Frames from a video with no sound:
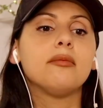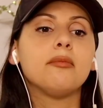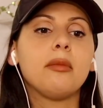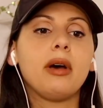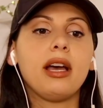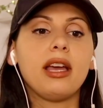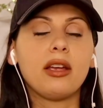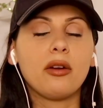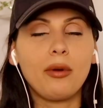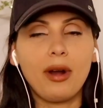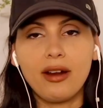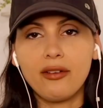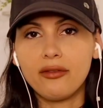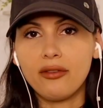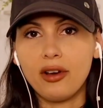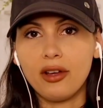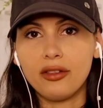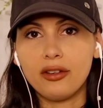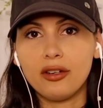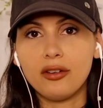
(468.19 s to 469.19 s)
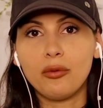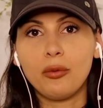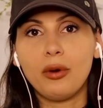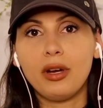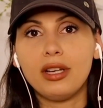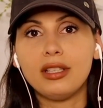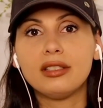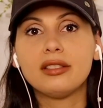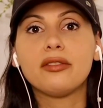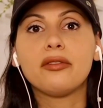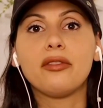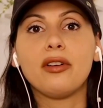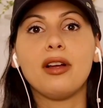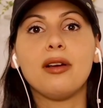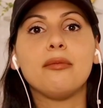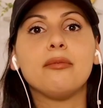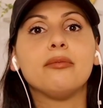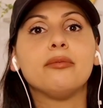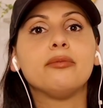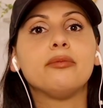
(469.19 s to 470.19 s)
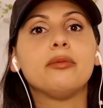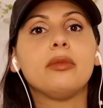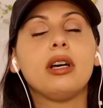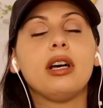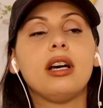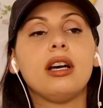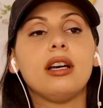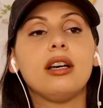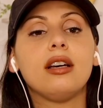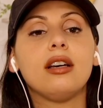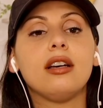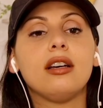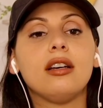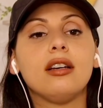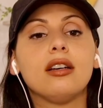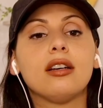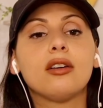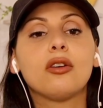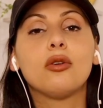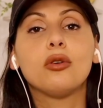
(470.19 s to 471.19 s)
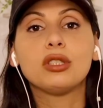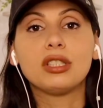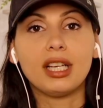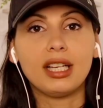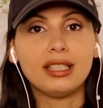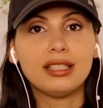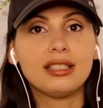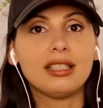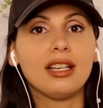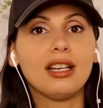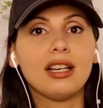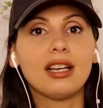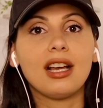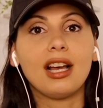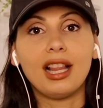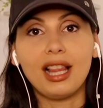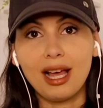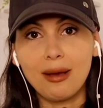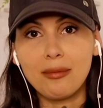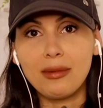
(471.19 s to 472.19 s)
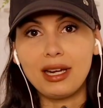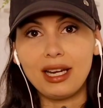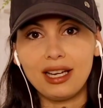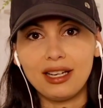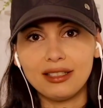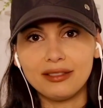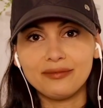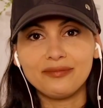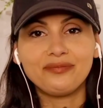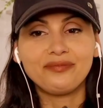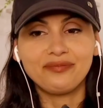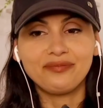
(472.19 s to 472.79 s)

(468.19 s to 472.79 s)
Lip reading: My grandfather was from Cosenza, Calabria.